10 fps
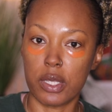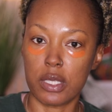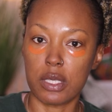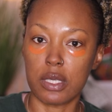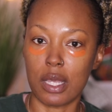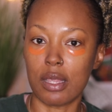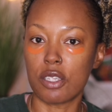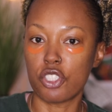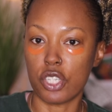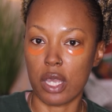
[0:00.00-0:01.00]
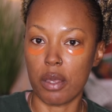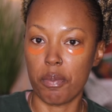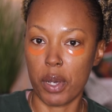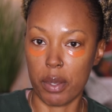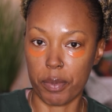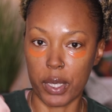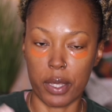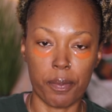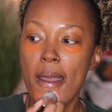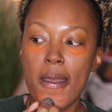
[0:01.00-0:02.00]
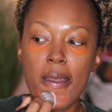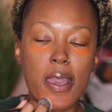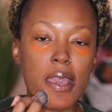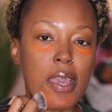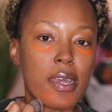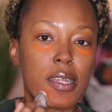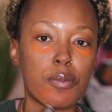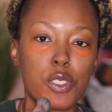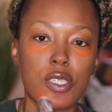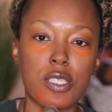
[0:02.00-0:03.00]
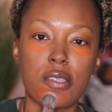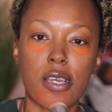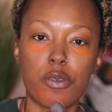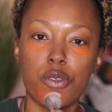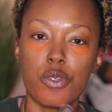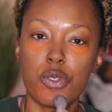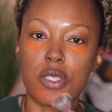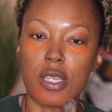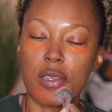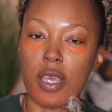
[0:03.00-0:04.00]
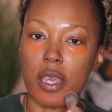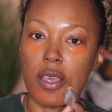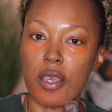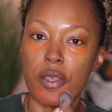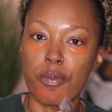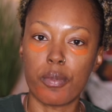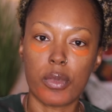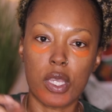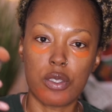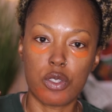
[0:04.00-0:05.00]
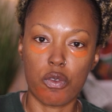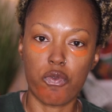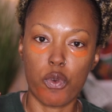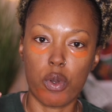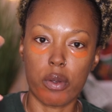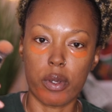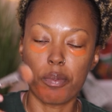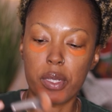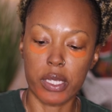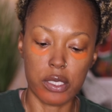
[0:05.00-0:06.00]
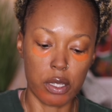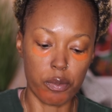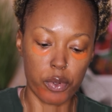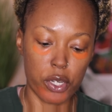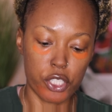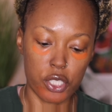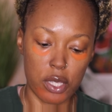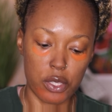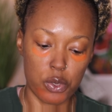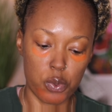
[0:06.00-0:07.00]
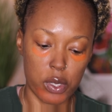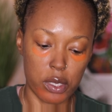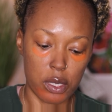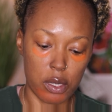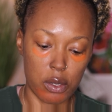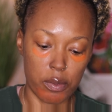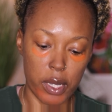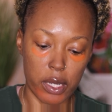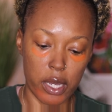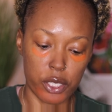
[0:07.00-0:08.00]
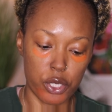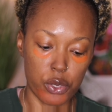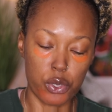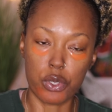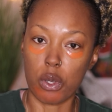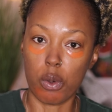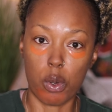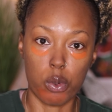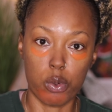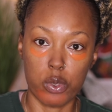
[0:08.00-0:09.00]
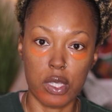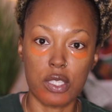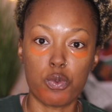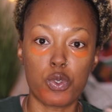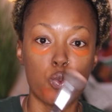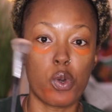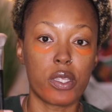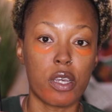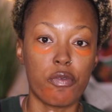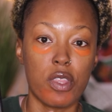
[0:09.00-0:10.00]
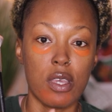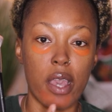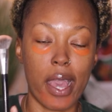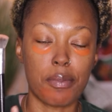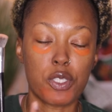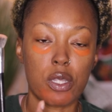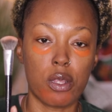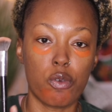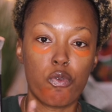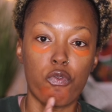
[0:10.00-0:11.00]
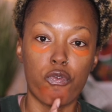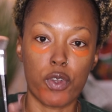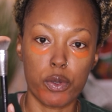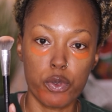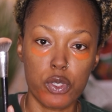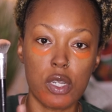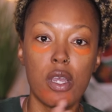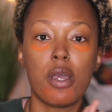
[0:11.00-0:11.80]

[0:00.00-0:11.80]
this is in the shade Pumpkin. And I'm just now using a Sephora blending brush. This one, oh my gosh, it's so old. This was one of the absolute first